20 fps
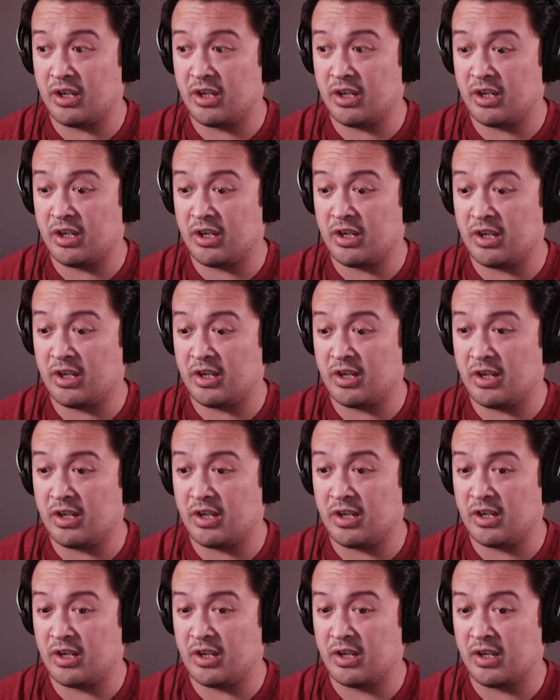
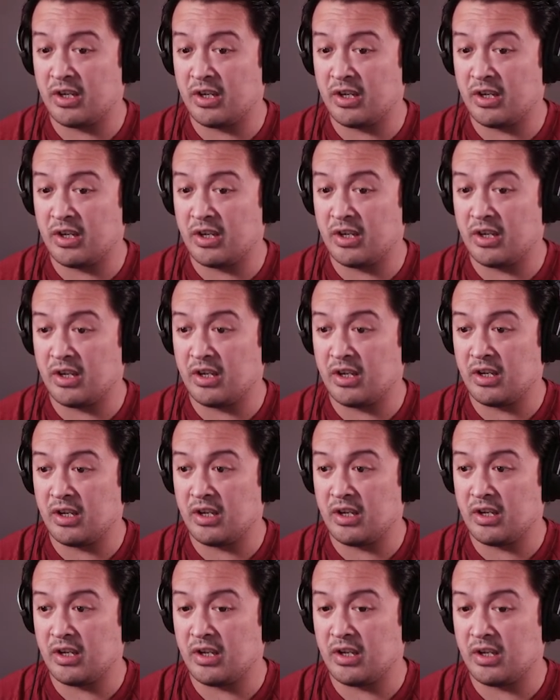
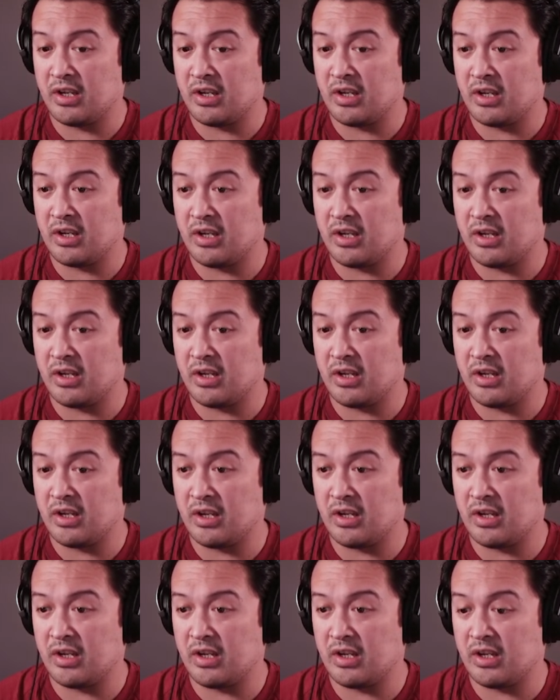
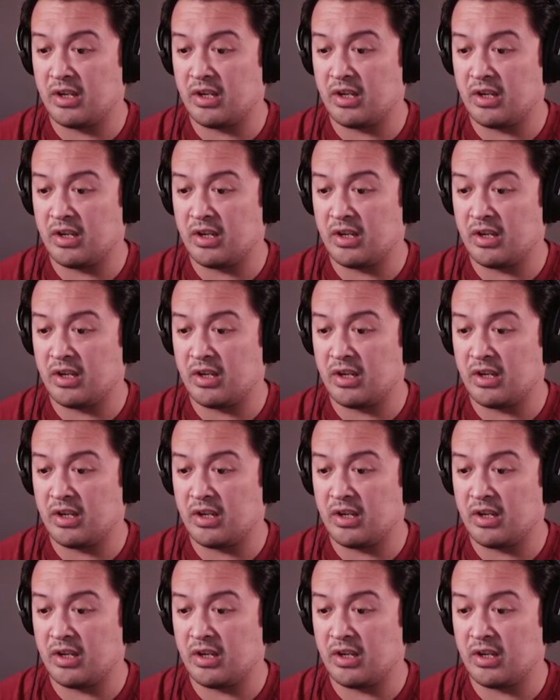Nobody speaks.